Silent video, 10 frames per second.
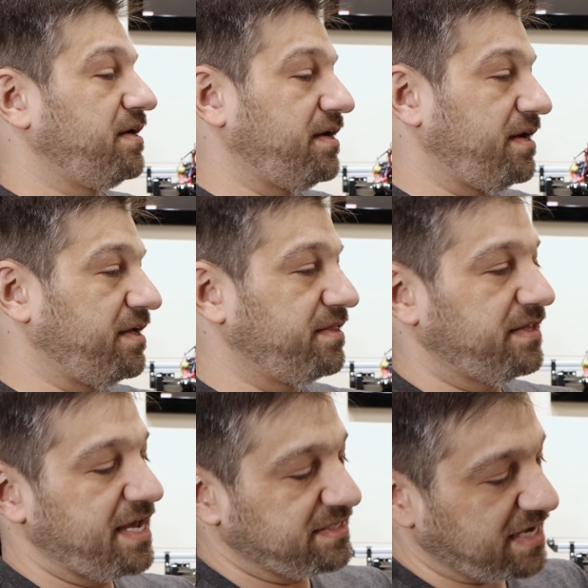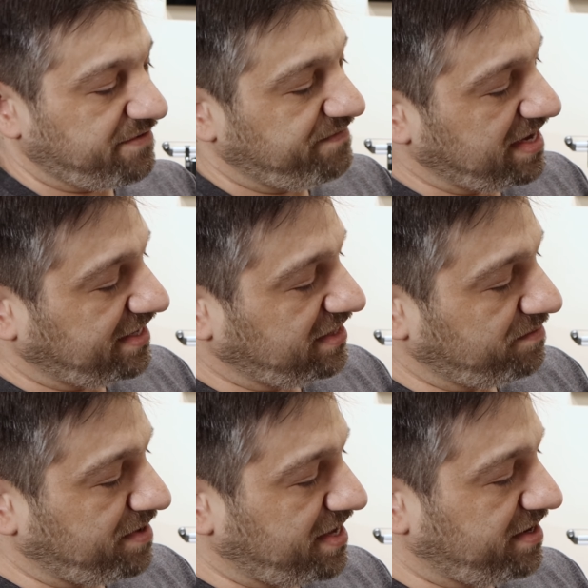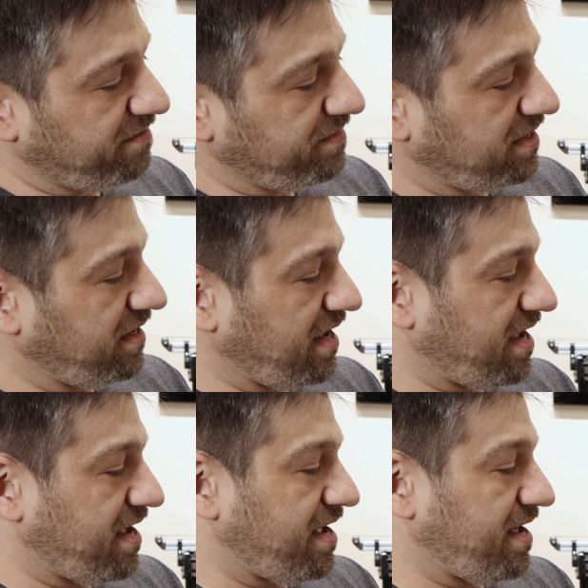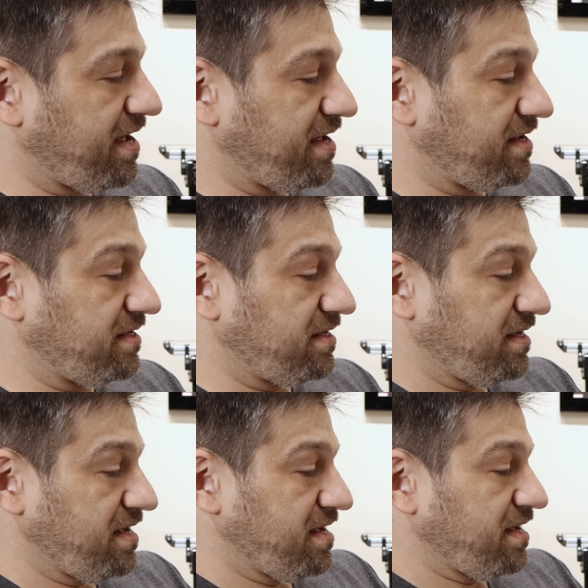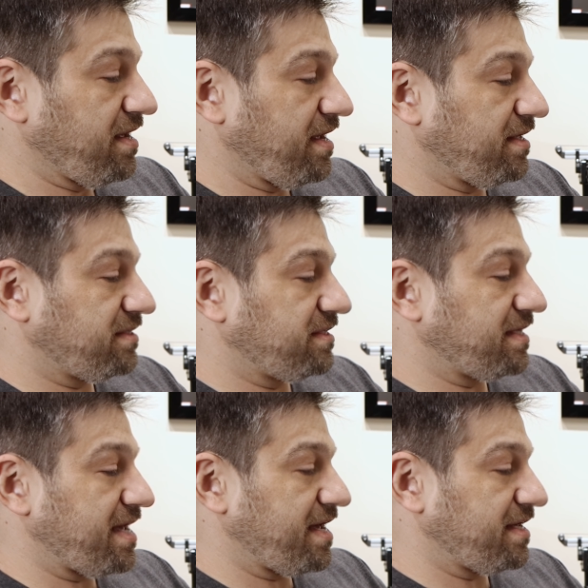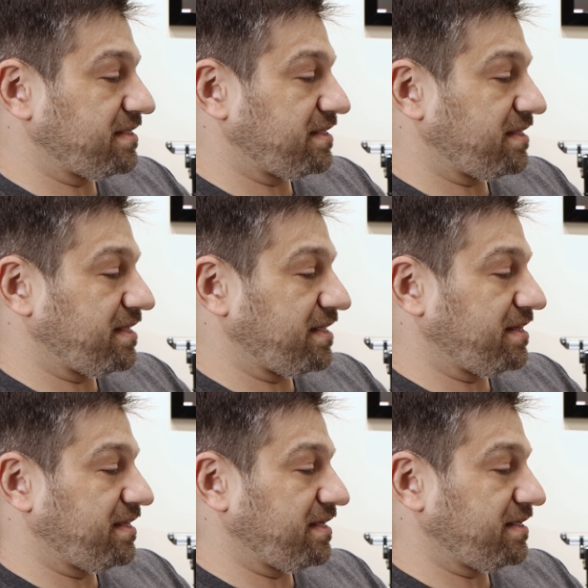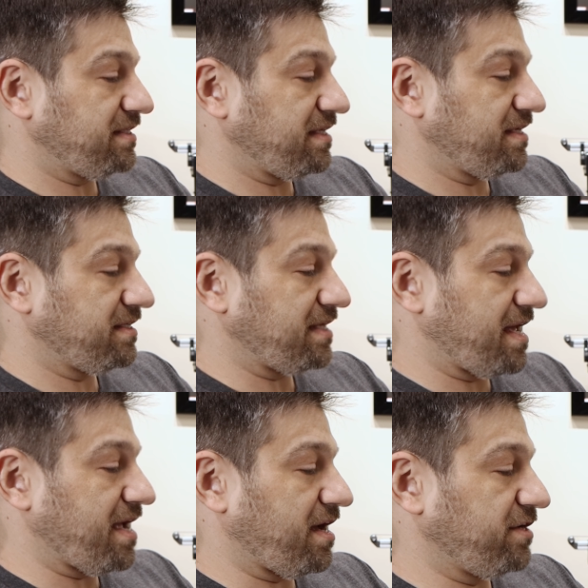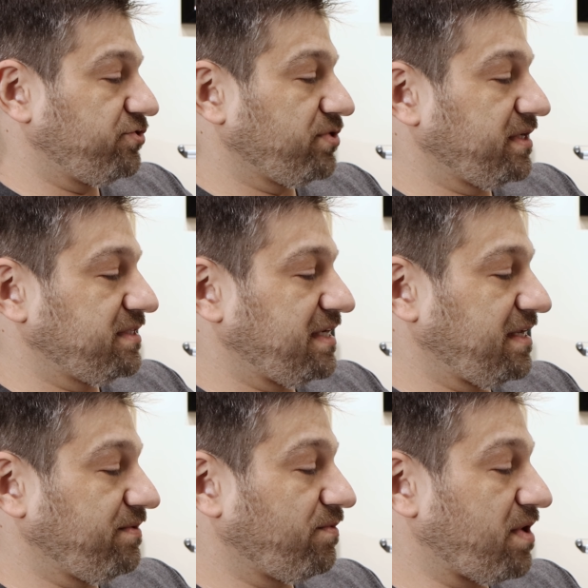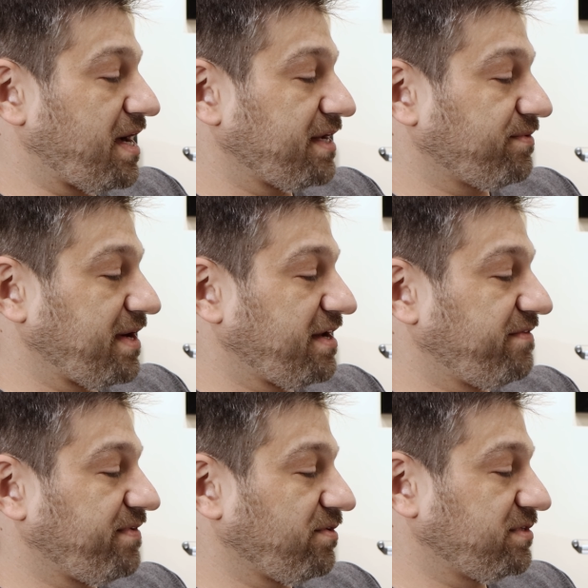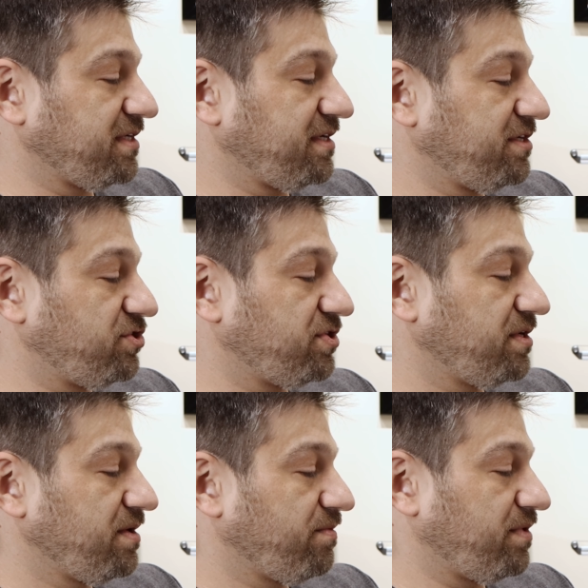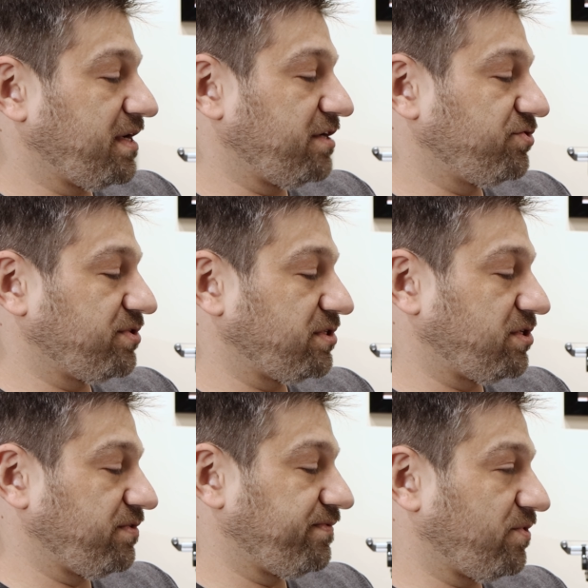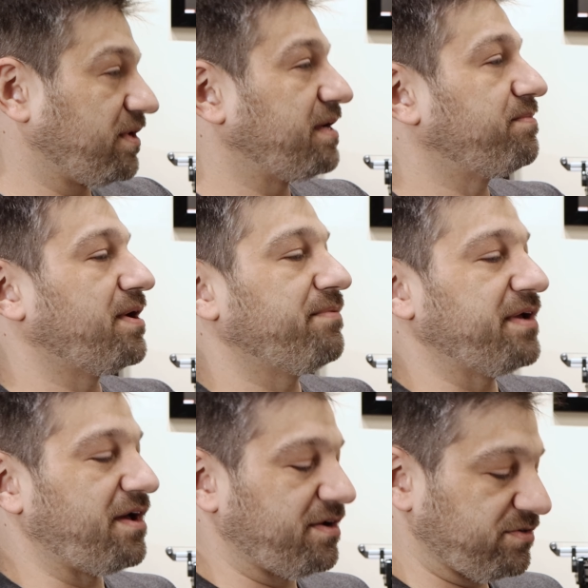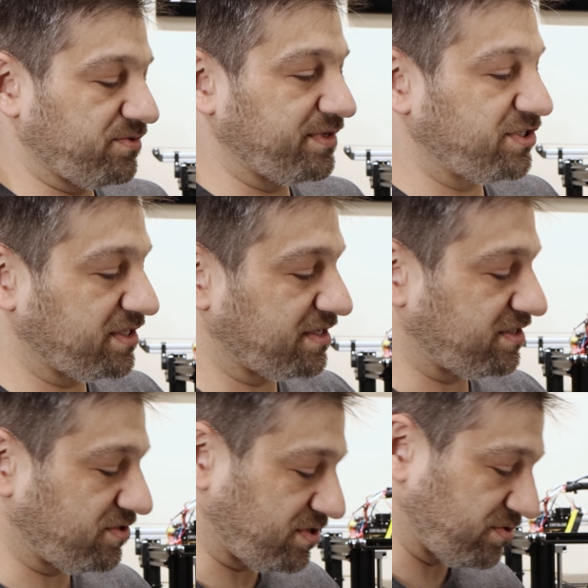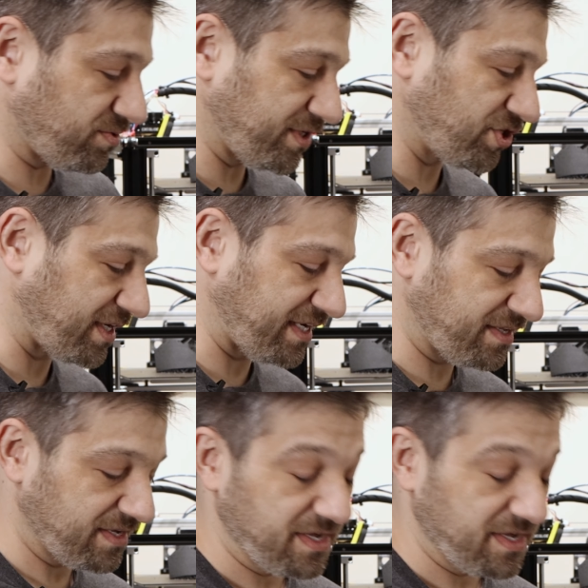Other than that, it's got a fan in the bottom, and it says that this is a 110 watt rated voltage, 100 to 240, probably auto switching because there's no switch on it.